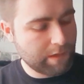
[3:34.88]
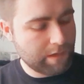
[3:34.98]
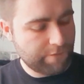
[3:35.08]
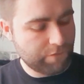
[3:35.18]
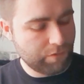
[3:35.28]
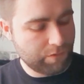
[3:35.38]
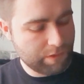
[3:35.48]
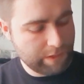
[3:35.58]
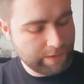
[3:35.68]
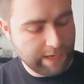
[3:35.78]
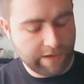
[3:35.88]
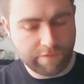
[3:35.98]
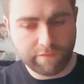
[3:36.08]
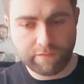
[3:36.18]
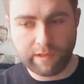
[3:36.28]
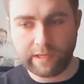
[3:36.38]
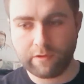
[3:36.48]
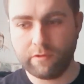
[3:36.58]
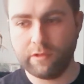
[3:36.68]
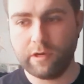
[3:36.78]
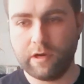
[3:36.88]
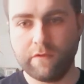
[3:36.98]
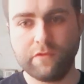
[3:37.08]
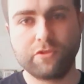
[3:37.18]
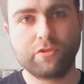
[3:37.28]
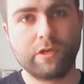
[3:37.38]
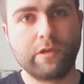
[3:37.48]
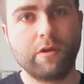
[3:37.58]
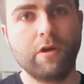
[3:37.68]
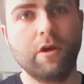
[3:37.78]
if you have like on the other string